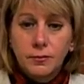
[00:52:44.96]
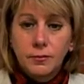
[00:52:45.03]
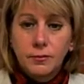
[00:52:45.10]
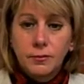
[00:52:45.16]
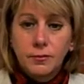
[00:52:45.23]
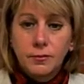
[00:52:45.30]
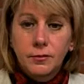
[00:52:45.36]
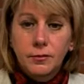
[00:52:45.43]

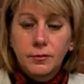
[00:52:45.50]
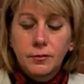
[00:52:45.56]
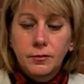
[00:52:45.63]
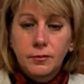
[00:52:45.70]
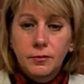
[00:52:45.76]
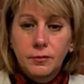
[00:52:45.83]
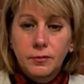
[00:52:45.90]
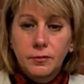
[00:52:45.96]

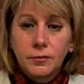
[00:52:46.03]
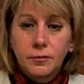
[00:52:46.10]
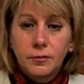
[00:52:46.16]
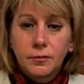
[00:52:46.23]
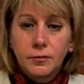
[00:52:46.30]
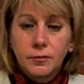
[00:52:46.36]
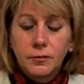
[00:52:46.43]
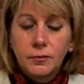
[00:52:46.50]

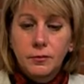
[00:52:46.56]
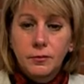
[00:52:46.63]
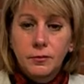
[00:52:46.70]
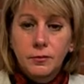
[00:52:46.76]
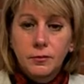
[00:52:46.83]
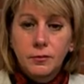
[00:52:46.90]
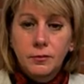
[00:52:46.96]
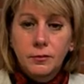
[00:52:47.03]

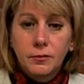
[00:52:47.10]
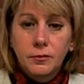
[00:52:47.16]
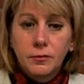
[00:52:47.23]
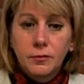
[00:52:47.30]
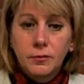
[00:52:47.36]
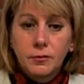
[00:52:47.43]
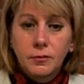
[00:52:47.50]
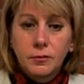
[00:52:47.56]

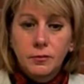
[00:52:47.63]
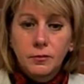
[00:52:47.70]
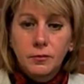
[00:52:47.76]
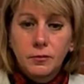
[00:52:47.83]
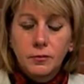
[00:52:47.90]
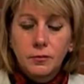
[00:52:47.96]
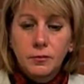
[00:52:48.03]
This person isn't speaking.